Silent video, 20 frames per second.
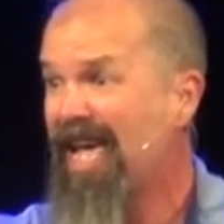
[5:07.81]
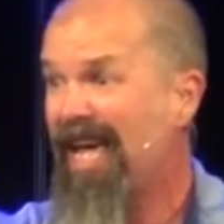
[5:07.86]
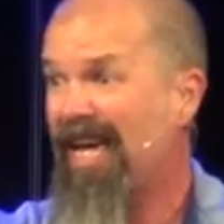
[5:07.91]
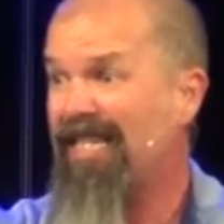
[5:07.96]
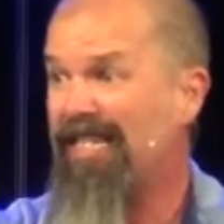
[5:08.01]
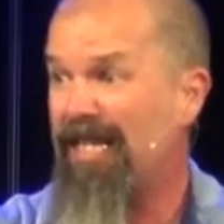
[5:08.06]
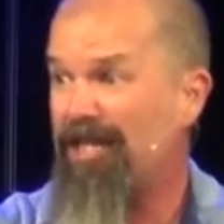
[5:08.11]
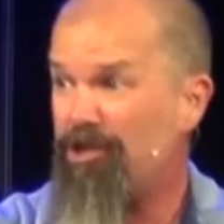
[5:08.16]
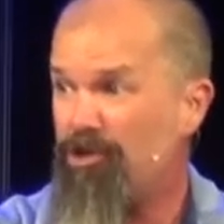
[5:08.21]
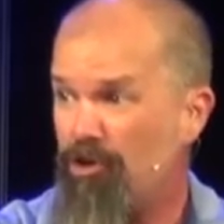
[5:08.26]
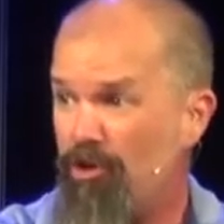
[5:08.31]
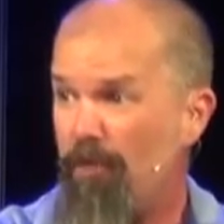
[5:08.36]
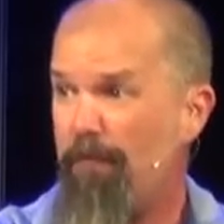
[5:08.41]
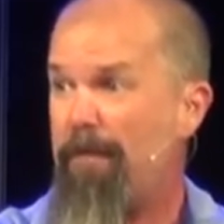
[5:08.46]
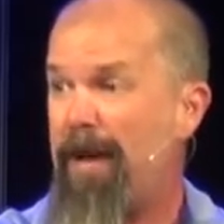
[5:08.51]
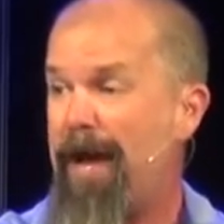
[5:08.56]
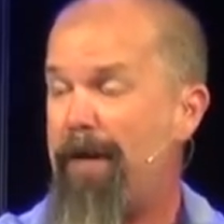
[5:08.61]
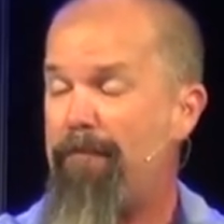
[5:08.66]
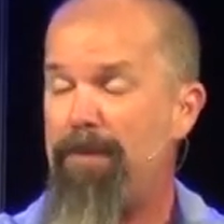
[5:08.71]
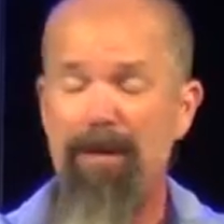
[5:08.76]
is that you
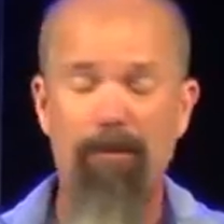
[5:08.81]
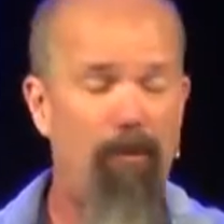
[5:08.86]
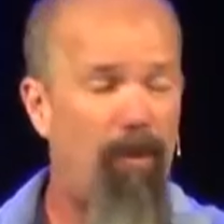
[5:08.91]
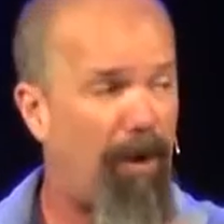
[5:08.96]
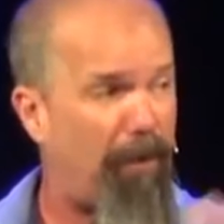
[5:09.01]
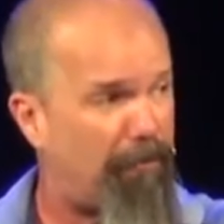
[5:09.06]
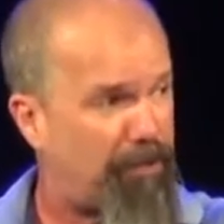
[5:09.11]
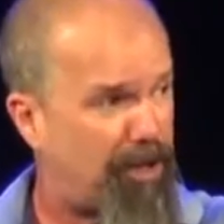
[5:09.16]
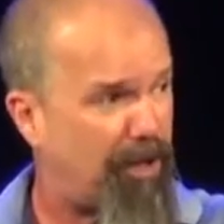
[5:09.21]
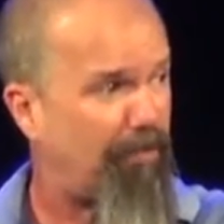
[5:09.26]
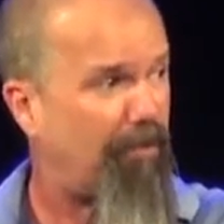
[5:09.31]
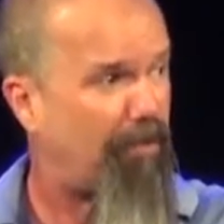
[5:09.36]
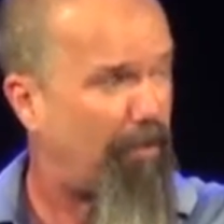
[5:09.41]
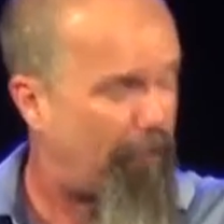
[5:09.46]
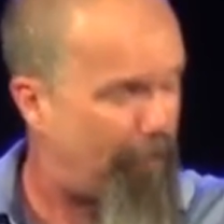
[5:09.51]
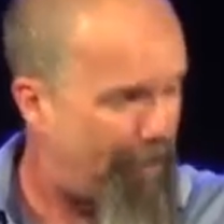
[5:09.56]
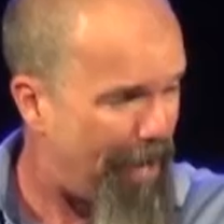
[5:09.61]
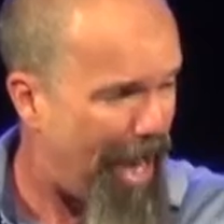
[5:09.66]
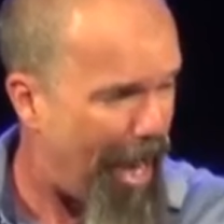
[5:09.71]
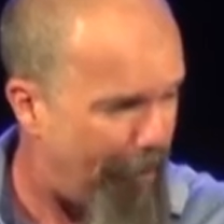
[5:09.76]
may be where some of the
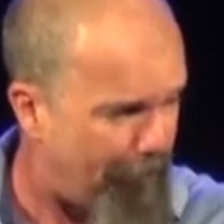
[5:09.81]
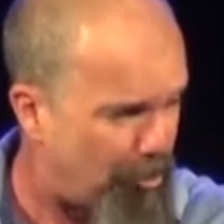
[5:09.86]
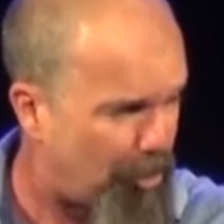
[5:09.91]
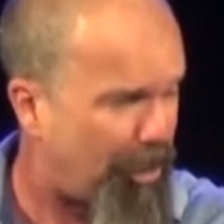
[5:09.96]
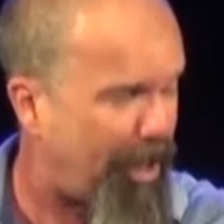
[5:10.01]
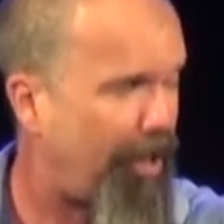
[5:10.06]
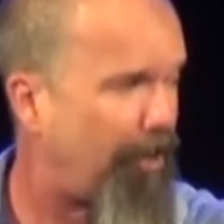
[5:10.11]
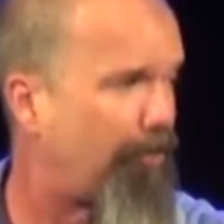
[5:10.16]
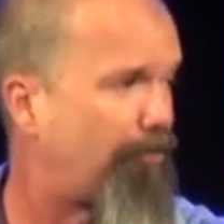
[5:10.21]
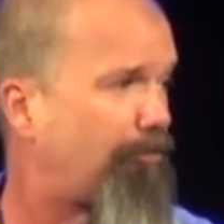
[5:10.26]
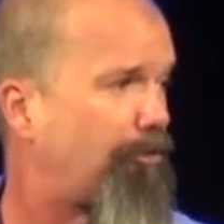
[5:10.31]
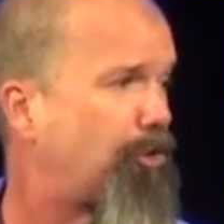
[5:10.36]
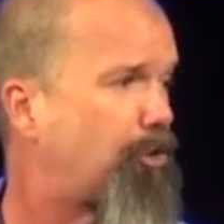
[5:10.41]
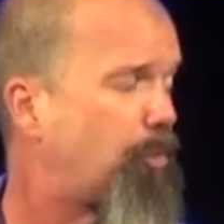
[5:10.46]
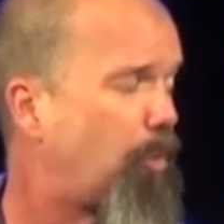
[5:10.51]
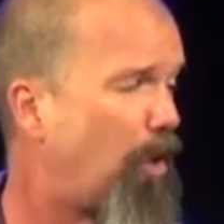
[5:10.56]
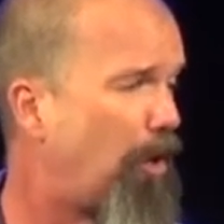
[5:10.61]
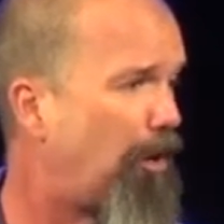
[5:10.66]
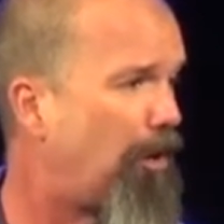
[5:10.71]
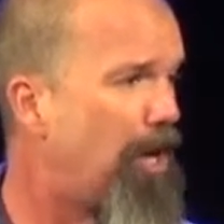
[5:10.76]
Bible characters
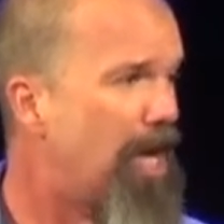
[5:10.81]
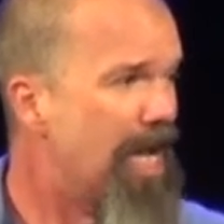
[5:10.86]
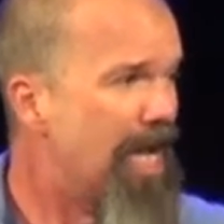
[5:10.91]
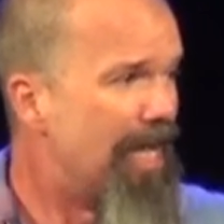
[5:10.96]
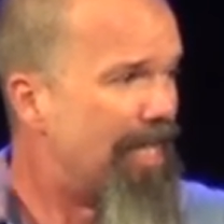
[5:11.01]
were,